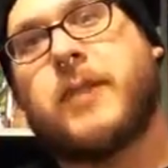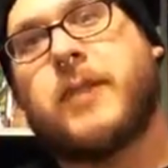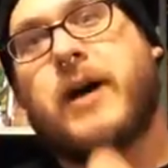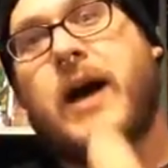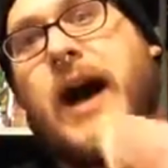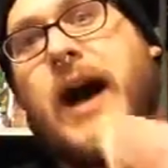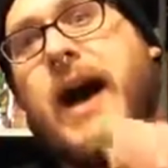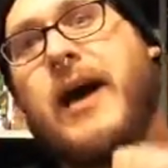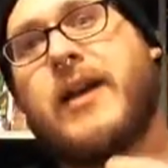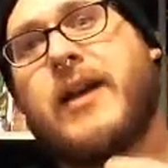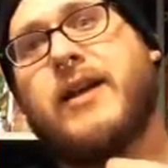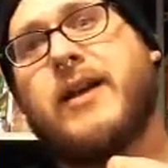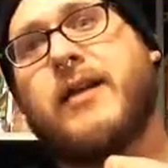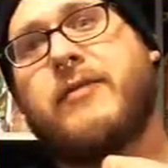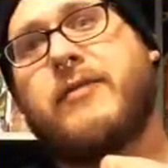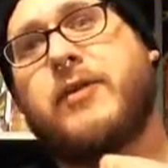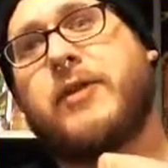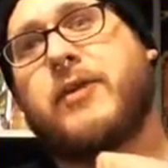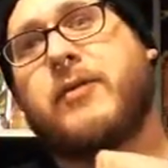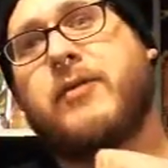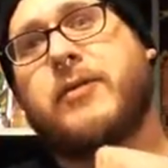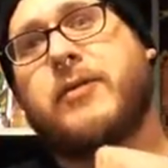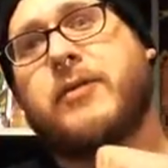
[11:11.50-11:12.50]
But I
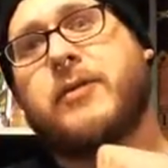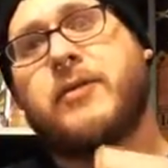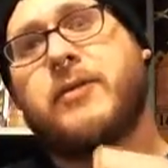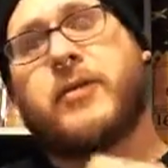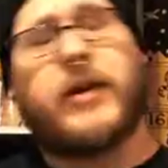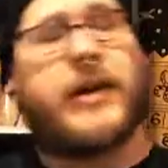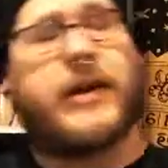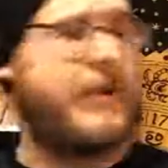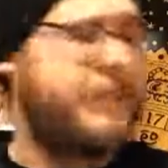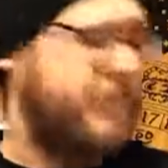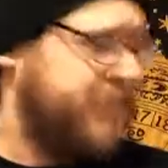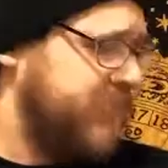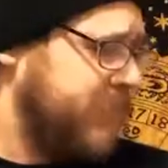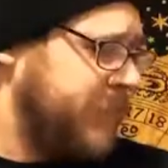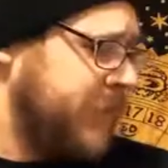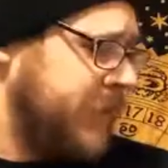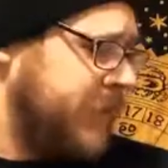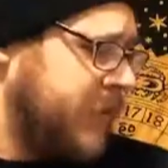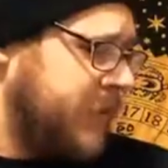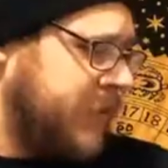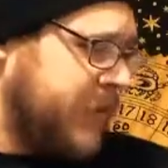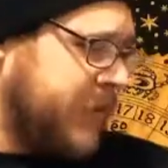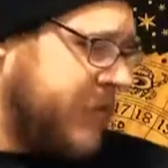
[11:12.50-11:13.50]
love you, Loot Crate.
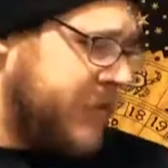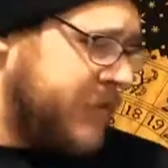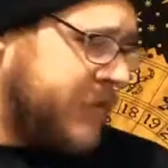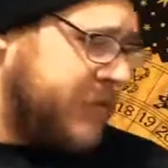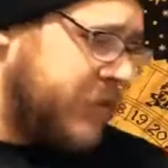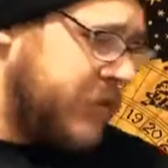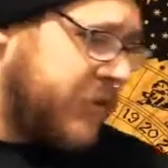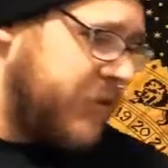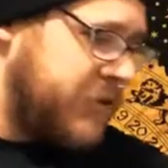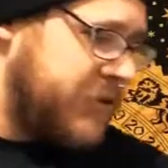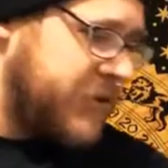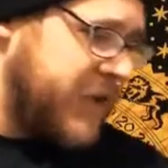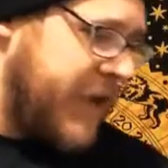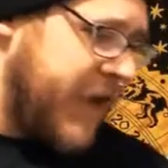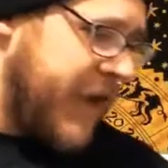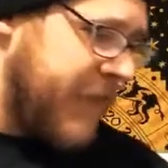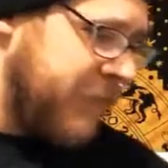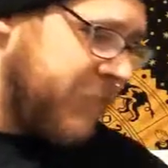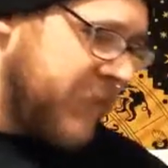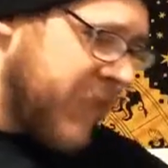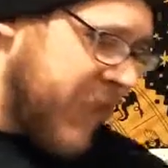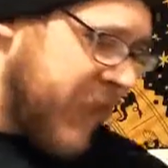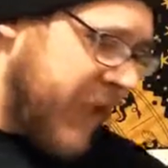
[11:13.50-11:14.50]
So there's
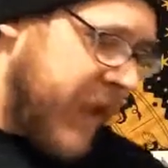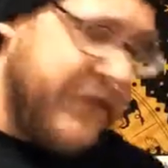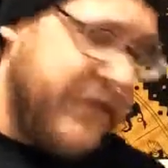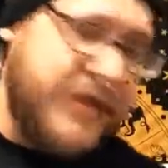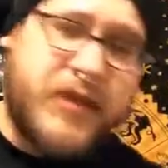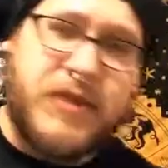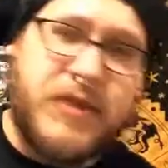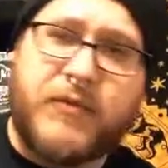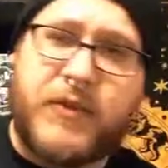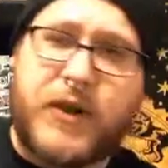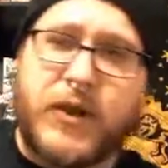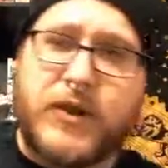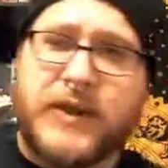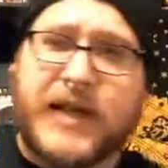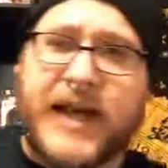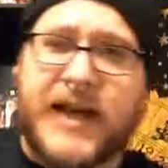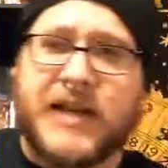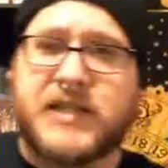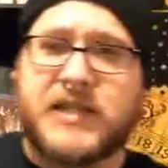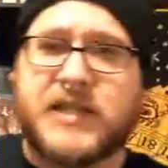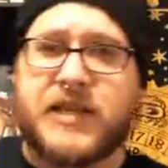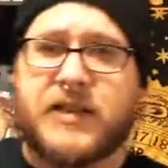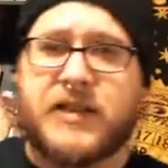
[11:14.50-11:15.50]
that. And then the very
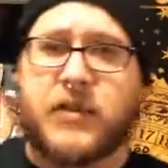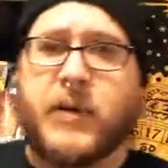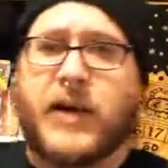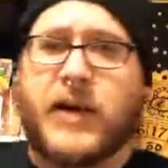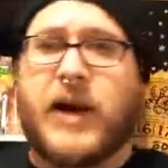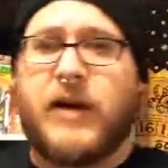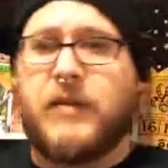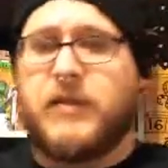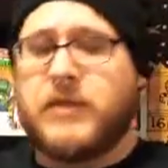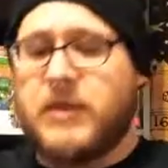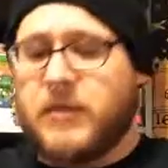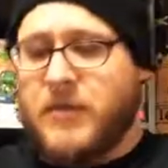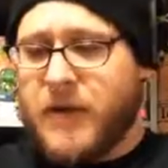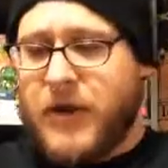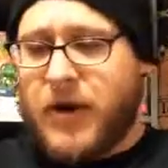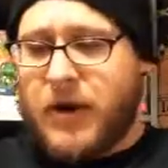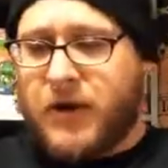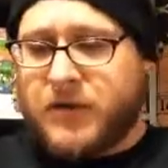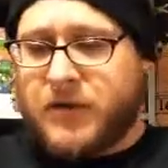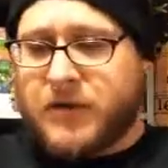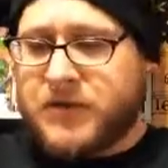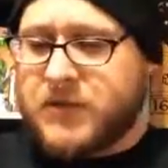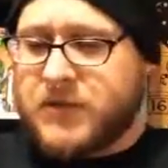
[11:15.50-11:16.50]
last thing that we got in the
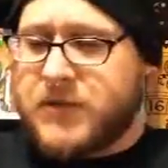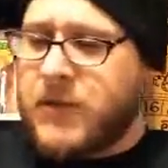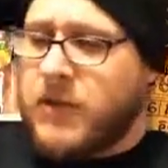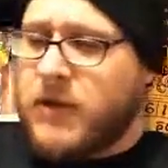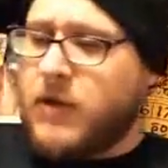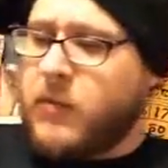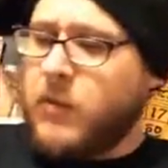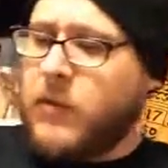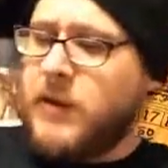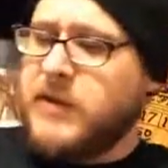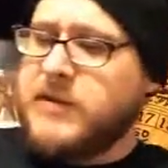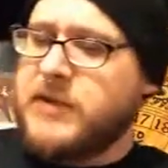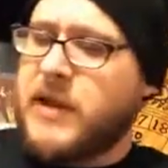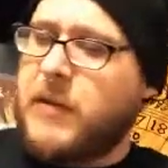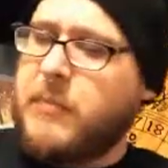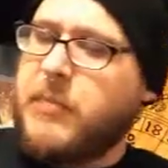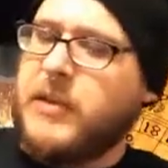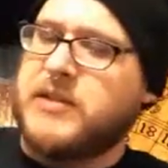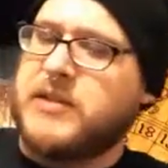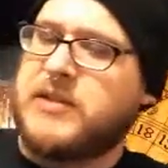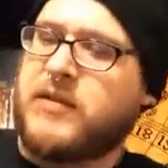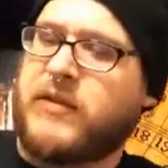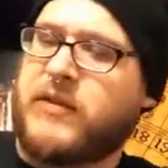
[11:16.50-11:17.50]
box was a
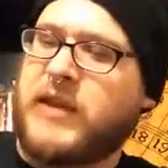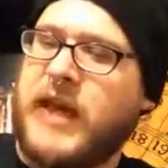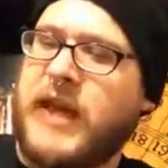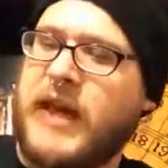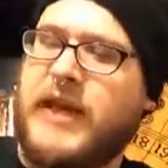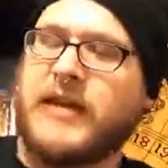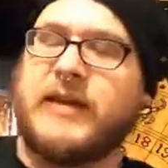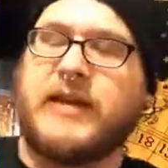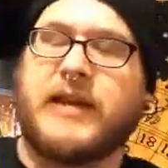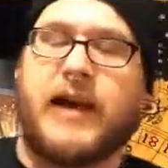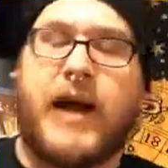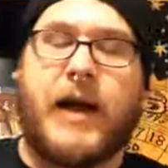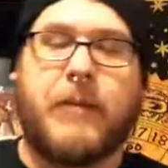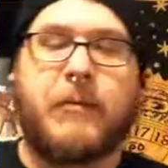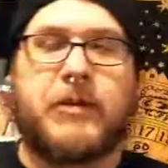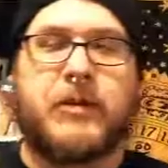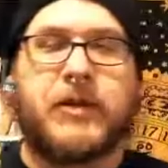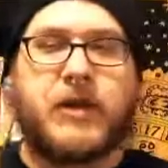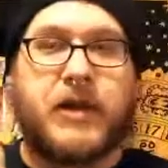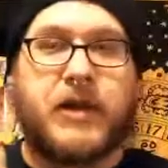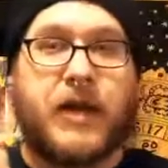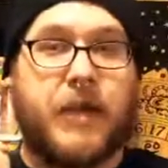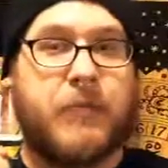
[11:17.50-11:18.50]
piece of candy. I'm
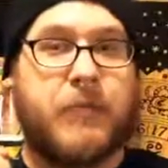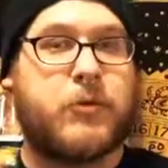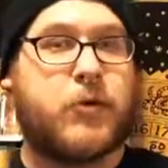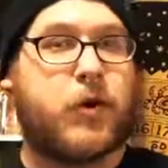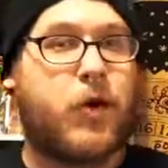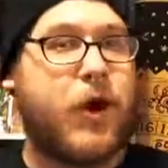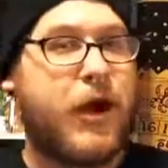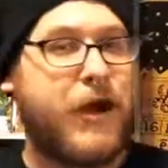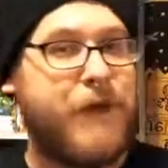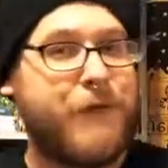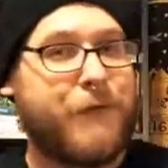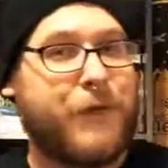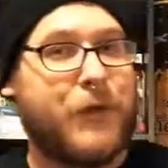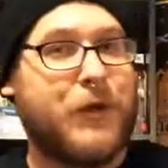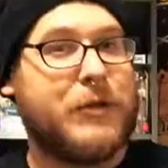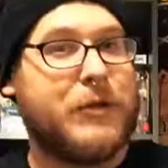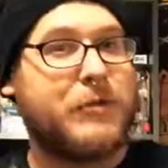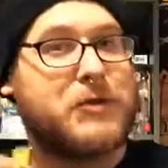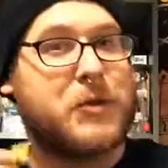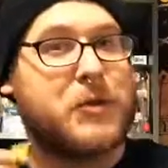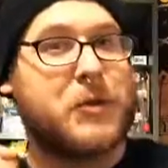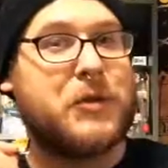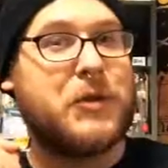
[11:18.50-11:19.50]
gl- I'm grateful
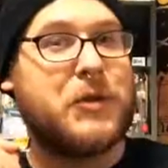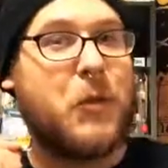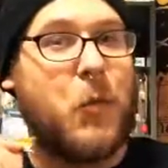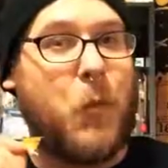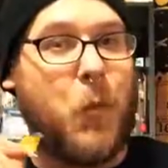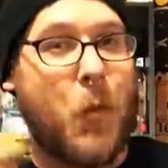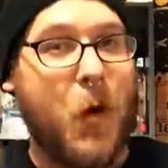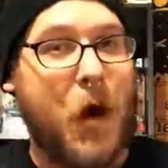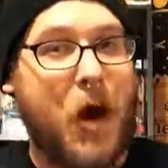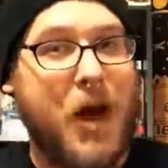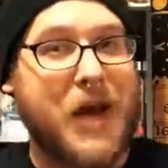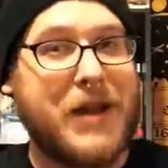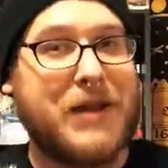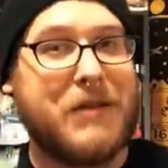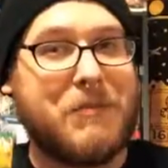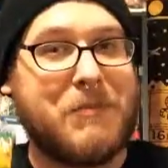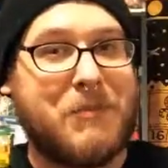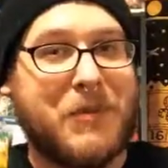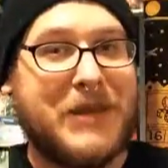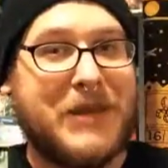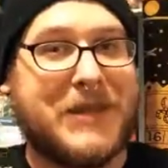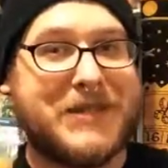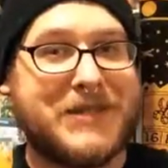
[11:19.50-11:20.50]
it was only
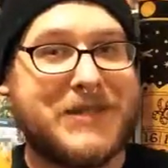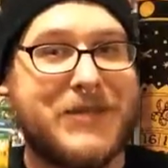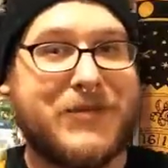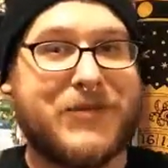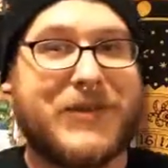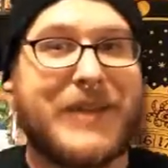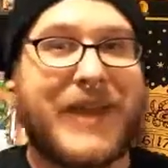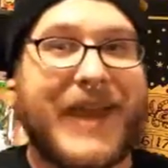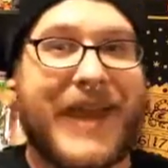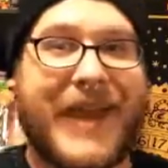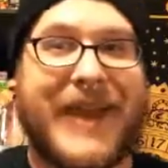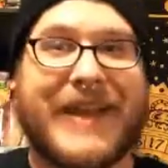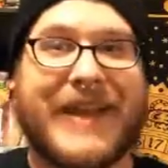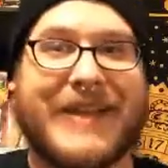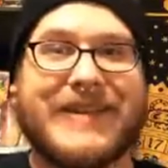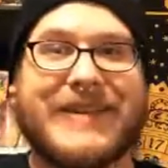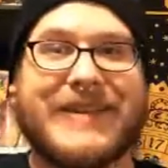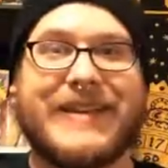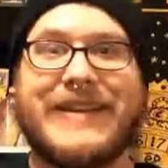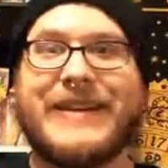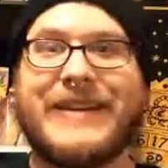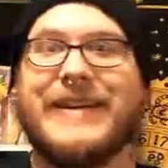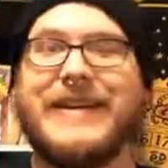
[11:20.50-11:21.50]
one piece of
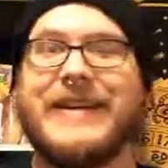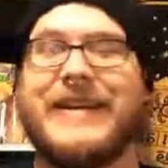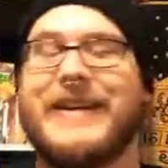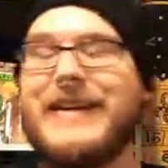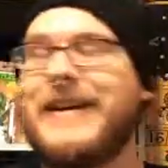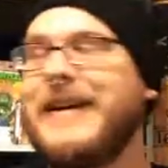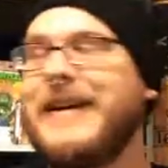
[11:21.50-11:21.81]
candy